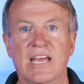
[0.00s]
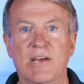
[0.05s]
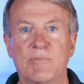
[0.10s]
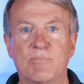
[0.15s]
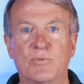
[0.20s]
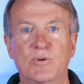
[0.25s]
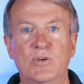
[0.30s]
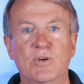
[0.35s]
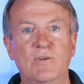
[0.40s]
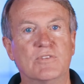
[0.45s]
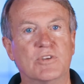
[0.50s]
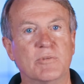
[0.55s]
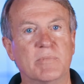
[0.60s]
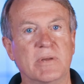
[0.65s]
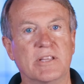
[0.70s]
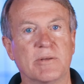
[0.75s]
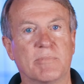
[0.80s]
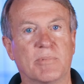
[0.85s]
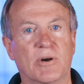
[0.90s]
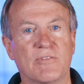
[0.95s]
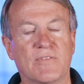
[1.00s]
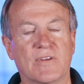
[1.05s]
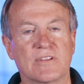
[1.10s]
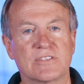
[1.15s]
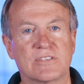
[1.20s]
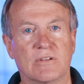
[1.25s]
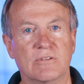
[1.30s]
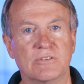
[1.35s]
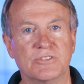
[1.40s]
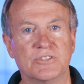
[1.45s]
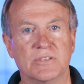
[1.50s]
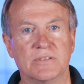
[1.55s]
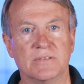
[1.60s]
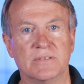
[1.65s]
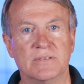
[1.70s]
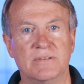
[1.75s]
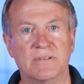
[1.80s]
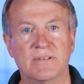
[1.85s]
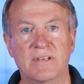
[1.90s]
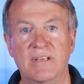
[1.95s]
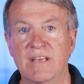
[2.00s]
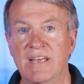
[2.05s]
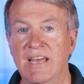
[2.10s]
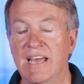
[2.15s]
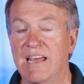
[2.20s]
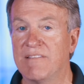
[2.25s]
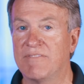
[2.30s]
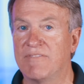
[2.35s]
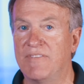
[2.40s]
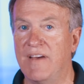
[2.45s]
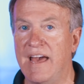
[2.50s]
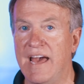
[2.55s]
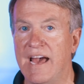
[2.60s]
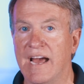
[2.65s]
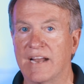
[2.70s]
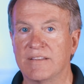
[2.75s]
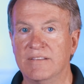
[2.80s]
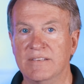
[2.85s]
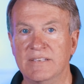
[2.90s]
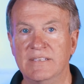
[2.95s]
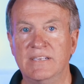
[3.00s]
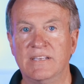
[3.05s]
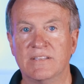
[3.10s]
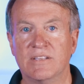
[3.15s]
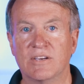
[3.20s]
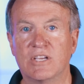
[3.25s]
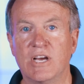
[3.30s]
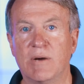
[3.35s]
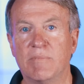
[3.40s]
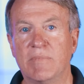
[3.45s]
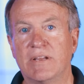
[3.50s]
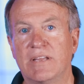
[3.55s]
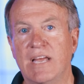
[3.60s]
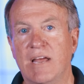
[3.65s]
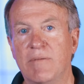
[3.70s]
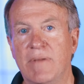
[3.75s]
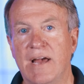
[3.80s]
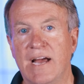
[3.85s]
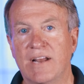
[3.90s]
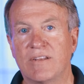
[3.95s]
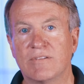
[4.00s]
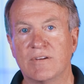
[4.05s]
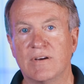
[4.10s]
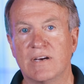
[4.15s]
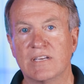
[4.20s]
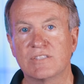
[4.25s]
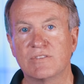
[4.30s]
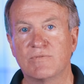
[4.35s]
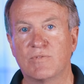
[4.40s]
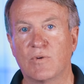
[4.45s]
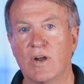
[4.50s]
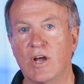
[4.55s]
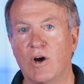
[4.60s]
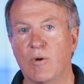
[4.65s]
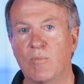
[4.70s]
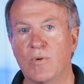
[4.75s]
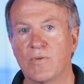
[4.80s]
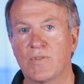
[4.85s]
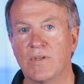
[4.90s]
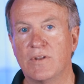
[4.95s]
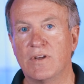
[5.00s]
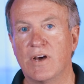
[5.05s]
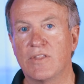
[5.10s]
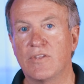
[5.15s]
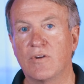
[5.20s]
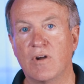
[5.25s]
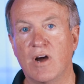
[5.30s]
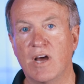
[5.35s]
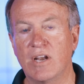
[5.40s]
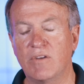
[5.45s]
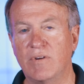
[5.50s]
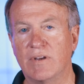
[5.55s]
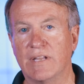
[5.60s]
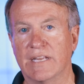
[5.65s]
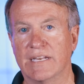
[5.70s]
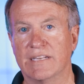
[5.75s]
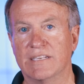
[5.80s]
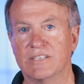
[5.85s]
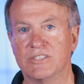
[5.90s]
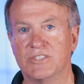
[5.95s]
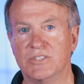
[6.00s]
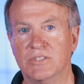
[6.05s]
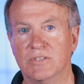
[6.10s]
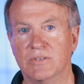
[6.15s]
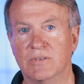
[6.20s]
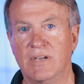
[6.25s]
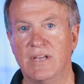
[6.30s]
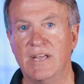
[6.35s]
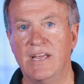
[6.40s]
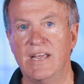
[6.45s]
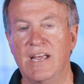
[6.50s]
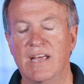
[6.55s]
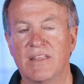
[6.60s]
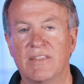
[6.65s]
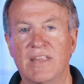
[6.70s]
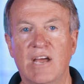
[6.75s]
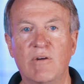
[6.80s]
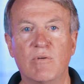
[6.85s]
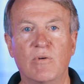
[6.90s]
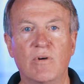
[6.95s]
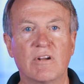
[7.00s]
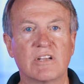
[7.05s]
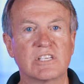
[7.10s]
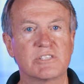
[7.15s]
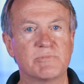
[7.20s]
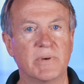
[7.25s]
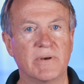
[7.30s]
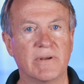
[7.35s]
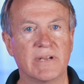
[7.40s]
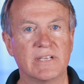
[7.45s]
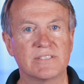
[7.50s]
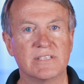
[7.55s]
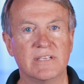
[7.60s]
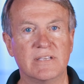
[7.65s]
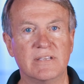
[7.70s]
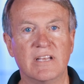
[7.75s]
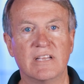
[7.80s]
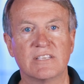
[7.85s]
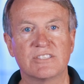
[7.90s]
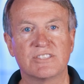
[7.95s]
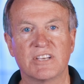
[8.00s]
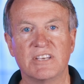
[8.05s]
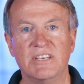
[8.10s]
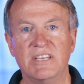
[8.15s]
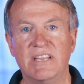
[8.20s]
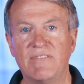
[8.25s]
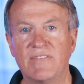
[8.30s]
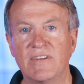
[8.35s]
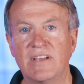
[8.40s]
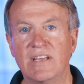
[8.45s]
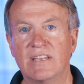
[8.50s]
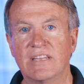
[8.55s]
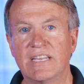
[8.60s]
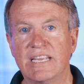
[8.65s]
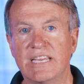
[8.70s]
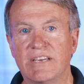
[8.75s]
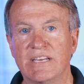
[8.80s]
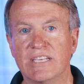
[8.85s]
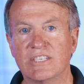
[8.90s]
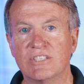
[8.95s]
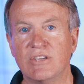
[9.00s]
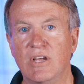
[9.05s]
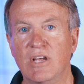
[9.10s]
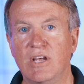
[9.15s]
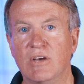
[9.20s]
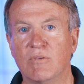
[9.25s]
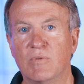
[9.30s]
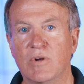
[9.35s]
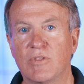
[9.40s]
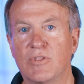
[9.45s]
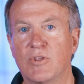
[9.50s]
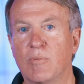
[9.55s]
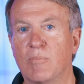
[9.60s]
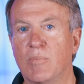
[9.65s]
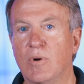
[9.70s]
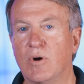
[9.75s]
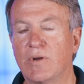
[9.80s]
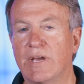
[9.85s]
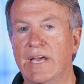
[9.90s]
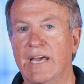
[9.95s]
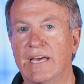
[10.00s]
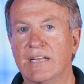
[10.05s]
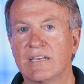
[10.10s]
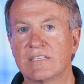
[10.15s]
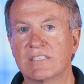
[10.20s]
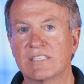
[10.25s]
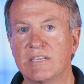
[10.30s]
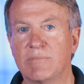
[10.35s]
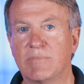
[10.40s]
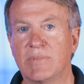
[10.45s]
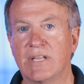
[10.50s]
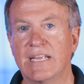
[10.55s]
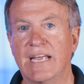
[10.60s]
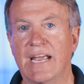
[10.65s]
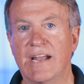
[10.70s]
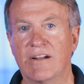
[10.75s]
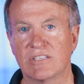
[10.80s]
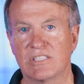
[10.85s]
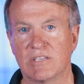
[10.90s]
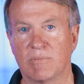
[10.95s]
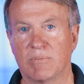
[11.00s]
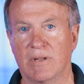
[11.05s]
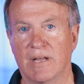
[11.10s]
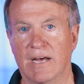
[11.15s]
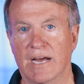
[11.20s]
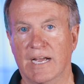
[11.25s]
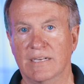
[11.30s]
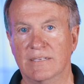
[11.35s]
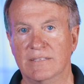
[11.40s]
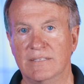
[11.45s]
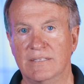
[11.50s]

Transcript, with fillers: It proved to be the perfect solution. In fact, the company came back to us for help with another unrelated issue. They were experiencing significant leakage with their bulkhead assembly air supply.